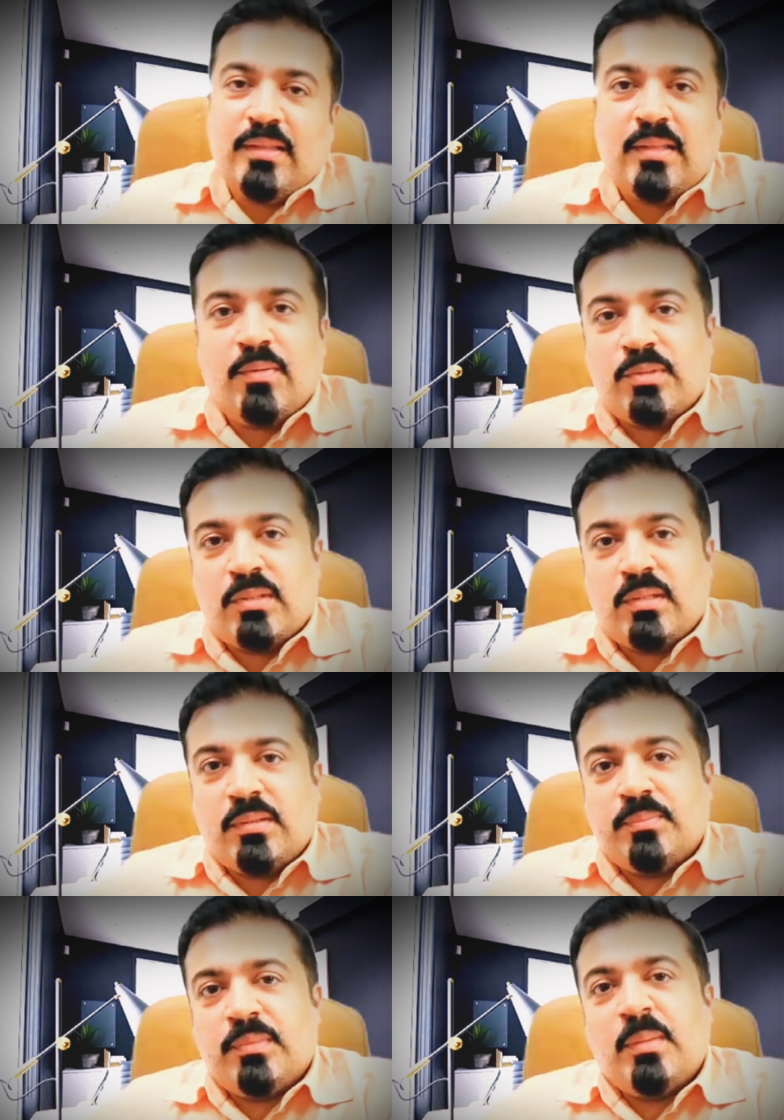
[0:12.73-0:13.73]
And there was
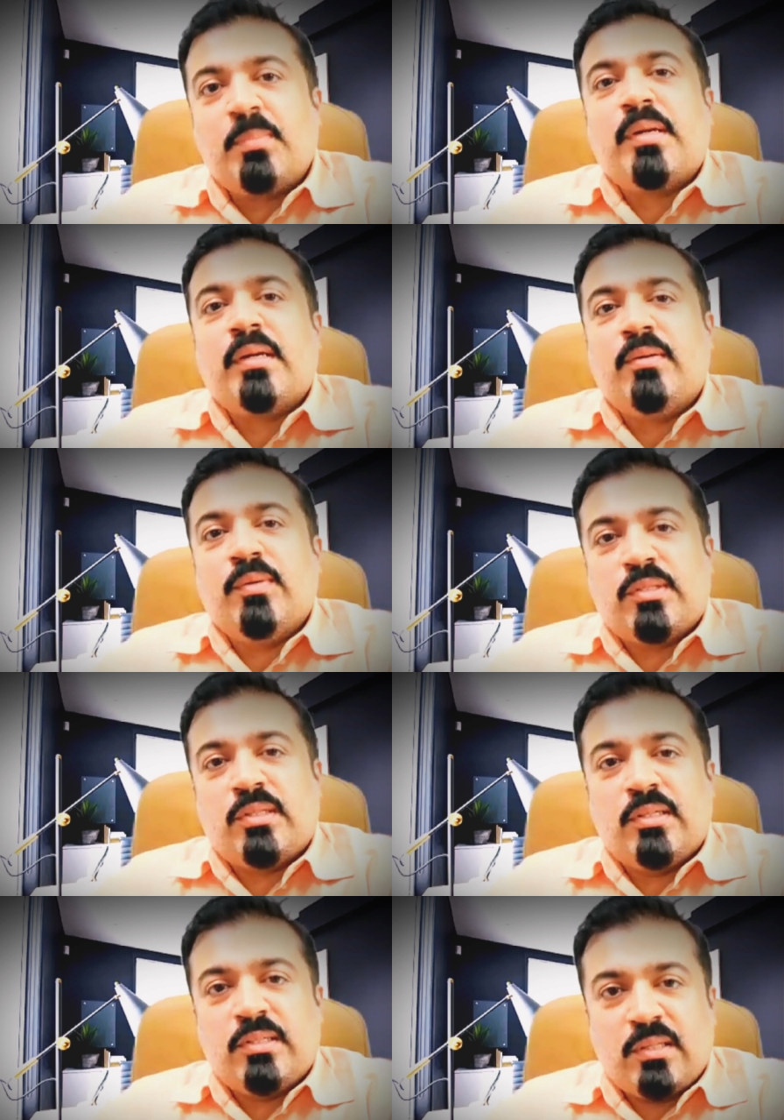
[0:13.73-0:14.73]
a complete
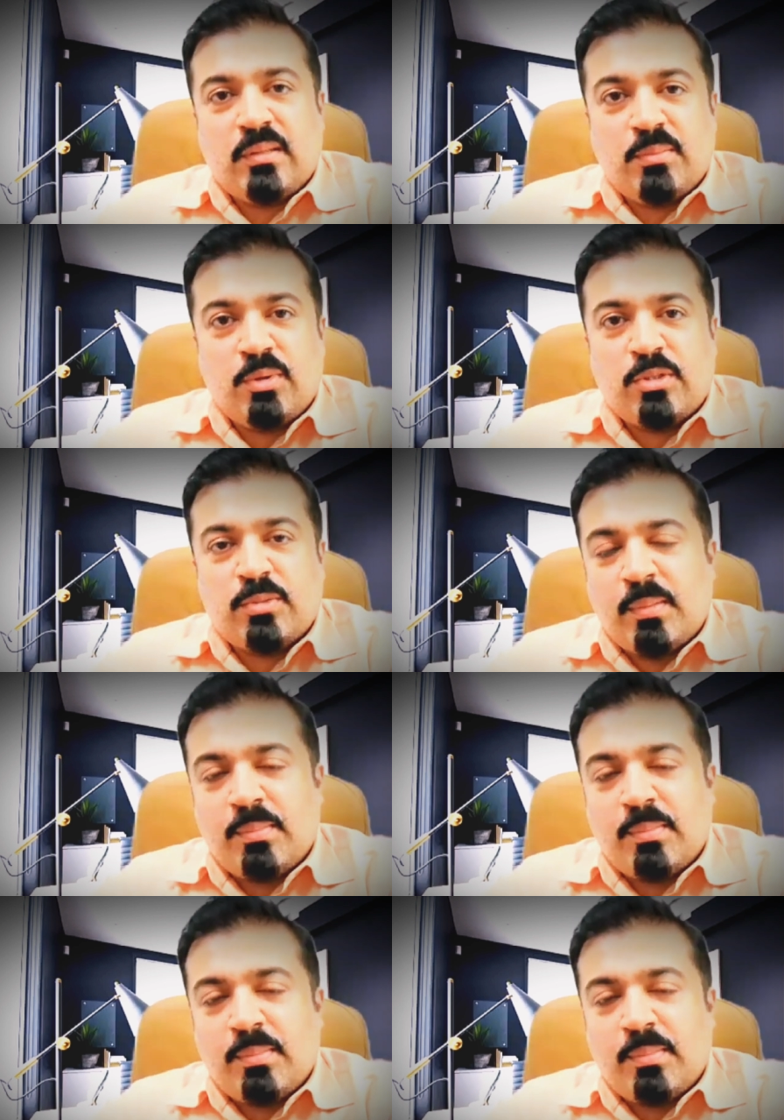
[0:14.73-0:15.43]
research and books